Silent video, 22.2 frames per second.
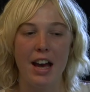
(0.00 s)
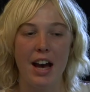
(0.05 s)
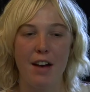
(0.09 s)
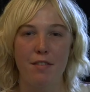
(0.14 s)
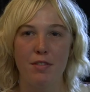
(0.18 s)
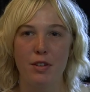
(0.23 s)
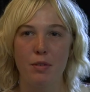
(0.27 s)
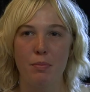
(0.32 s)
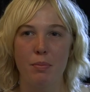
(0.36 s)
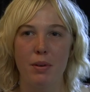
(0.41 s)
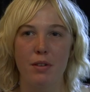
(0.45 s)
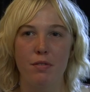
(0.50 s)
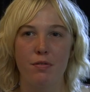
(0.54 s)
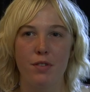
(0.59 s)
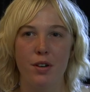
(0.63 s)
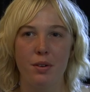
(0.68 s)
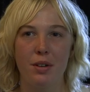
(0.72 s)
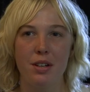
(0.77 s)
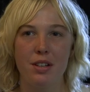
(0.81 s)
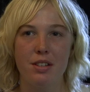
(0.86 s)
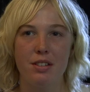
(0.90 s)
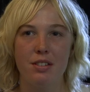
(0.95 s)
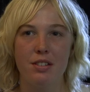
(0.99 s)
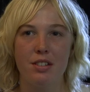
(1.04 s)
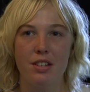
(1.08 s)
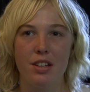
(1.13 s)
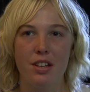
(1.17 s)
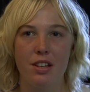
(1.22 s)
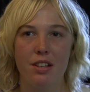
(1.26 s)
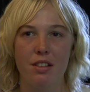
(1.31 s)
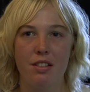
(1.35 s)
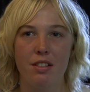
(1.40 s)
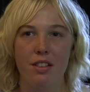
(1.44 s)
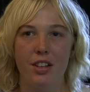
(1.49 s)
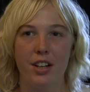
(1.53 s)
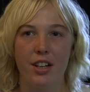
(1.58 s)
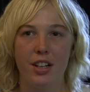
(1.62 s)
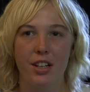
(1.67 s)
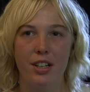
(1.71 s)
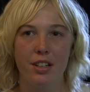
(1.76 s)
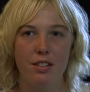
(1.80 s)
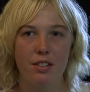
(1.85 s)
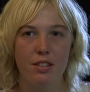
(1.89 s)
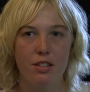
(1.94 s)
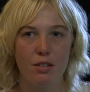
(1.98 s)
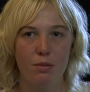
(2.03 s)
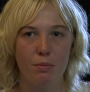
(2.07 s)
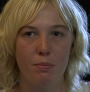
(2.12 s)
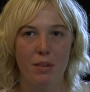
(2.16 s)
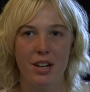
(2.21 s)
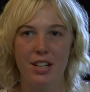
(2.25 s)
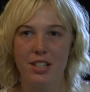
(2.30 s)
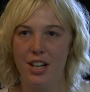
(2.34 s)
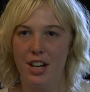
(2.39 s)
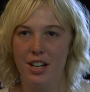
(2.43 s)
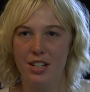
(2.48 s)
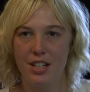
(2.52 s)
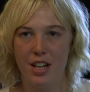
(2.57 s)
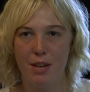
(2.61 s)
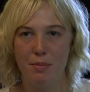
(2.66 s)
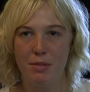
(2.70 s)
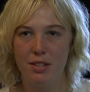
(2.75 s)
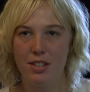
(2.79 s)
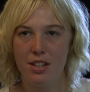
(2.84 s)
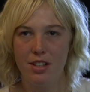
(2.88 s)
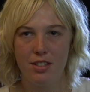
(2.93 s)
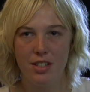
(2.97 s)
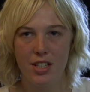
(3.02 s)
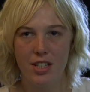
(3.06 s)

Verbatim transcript: haven't been focused in the arts my entire time at St.